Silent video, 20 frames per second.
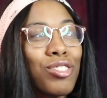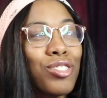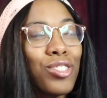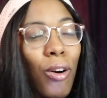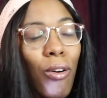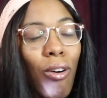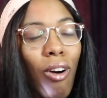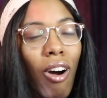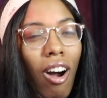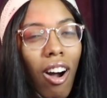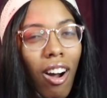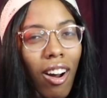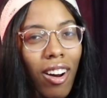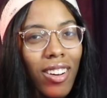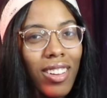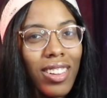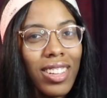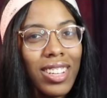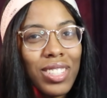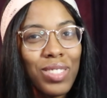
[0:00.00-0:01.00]
so
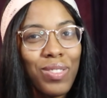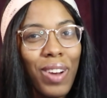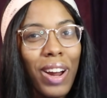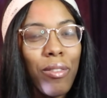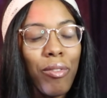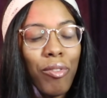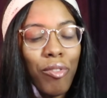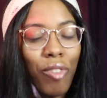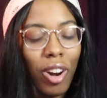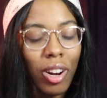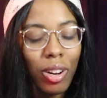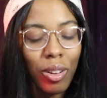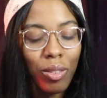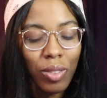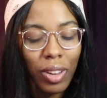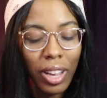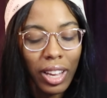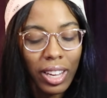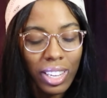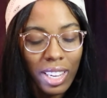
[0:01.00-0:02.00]
heartless right in front of
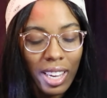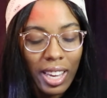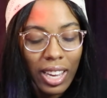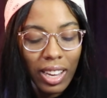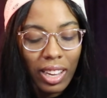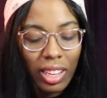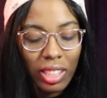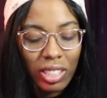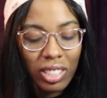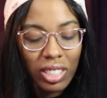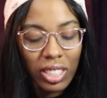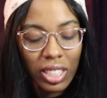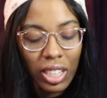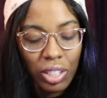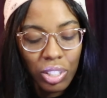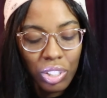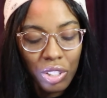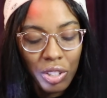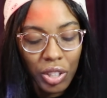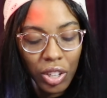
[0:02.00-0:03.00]
like his
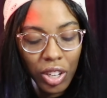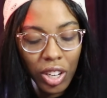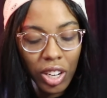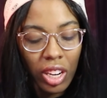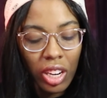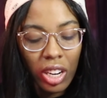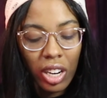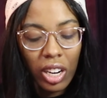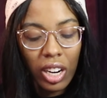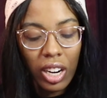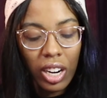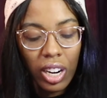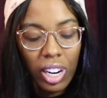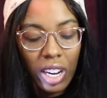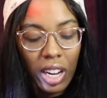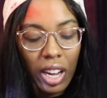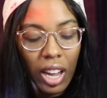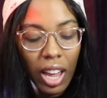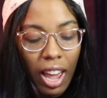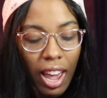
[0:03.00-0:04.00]
sister
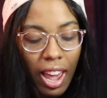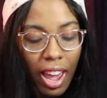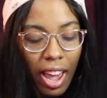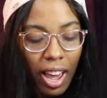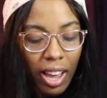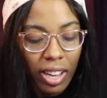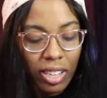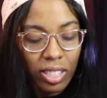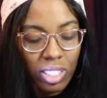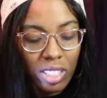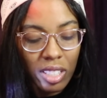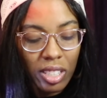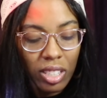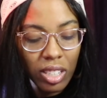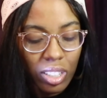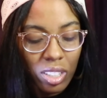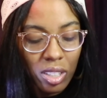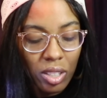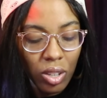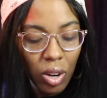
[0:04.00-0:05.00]
and
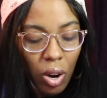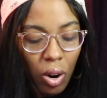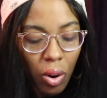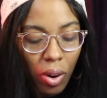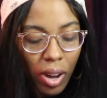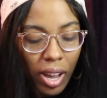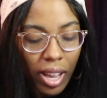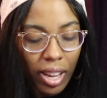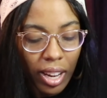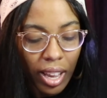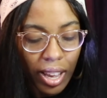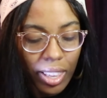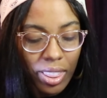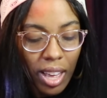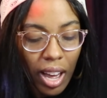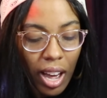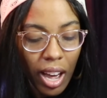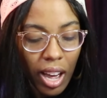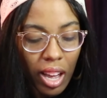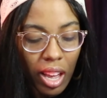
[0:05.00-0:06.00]
Noe like
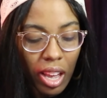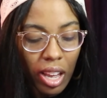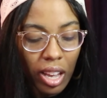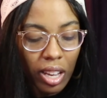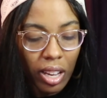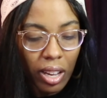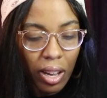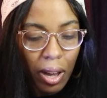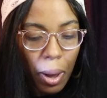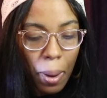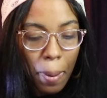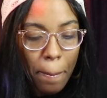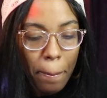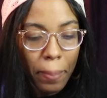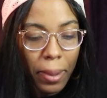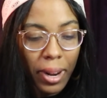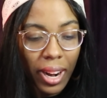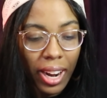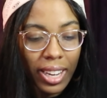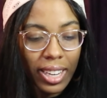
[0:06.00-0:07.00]
that.
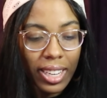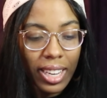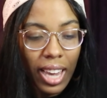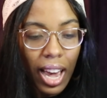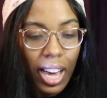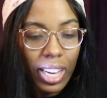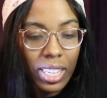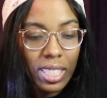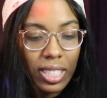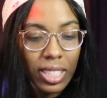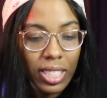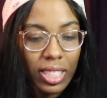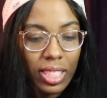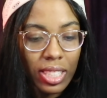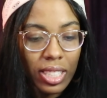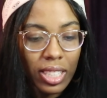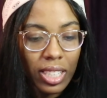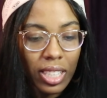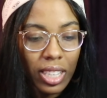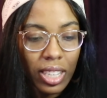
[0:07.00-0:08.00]
But I guess
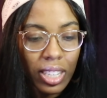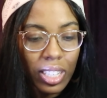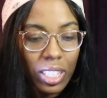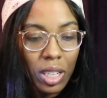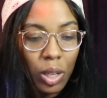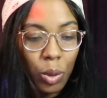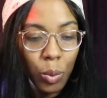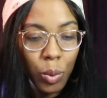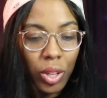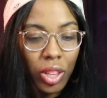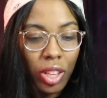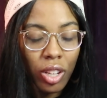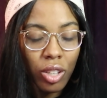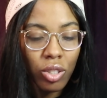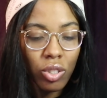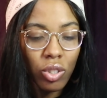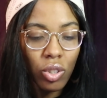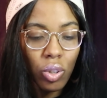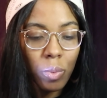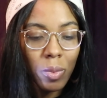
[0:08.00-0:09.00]
he really
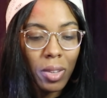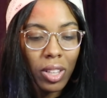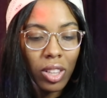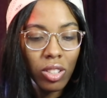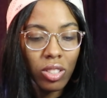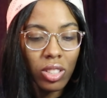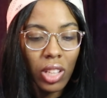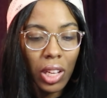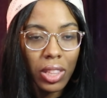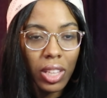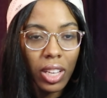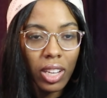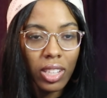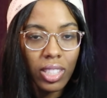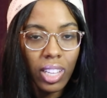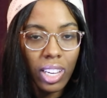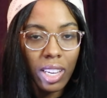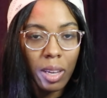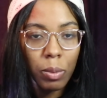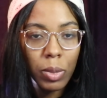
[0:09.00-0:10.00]
assumed that there's nothing else
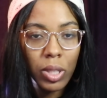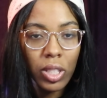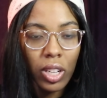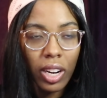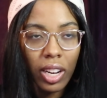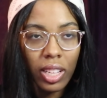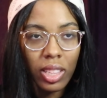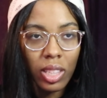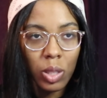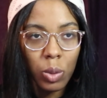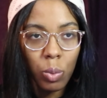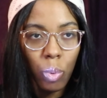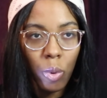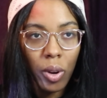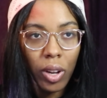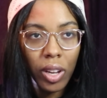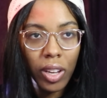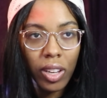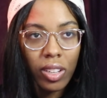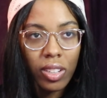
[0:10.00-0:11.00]
that can be done at this
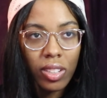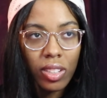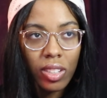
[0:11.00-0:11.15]
point.